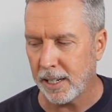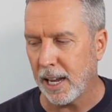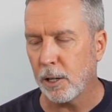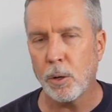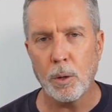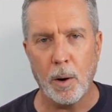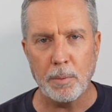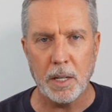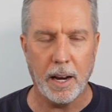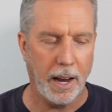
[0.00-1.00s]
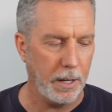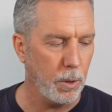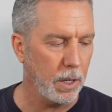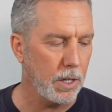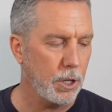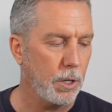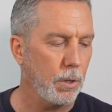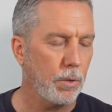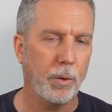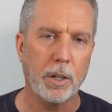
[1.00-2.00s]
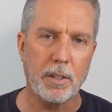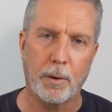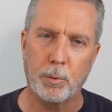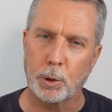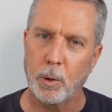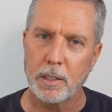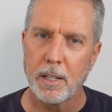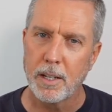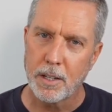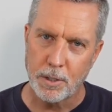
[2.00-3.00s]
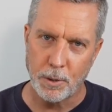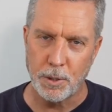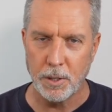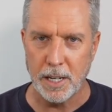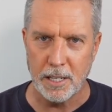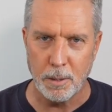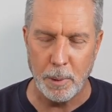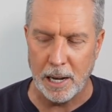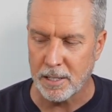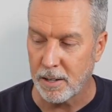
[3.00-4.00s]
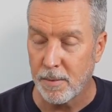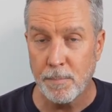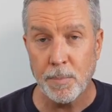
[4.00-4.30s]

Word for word: Again, go to their website and you can choose for yourself which one suits your needs the best.